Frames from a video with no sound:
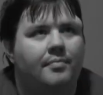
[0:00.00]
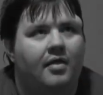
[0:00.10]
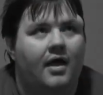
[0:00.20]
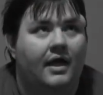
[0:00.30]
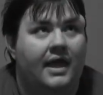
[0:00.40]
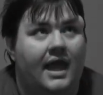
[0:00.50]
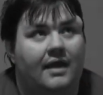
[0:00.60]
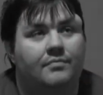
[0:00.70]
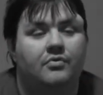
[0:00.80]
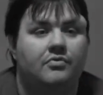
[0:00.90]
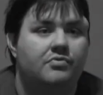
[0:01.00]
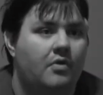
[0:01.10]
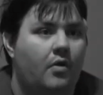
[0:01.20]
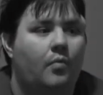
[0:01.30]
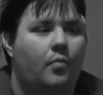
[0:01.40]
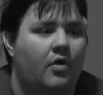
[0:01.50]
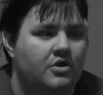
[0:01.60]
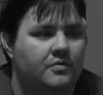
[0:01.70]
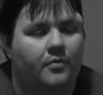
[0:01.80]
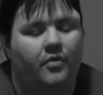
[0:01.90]
blah, games are so
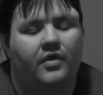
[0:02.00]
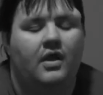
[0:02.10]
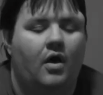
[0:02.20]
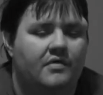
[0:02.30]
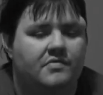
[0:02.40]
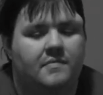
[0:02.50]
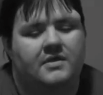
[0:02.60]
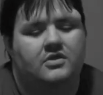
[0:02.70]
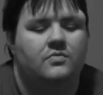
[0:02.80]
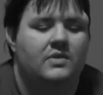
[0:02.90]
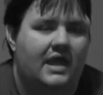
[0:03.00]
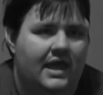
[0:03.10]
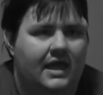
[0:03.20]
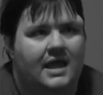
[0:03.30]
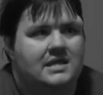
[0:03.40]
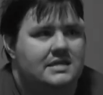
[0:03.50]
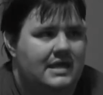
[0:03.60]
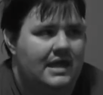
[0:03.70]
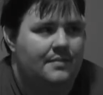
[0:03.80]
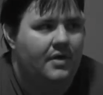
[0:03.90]
wonderful and awesome and unique and
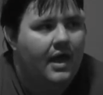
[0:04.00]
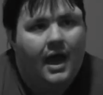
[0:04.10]
deep.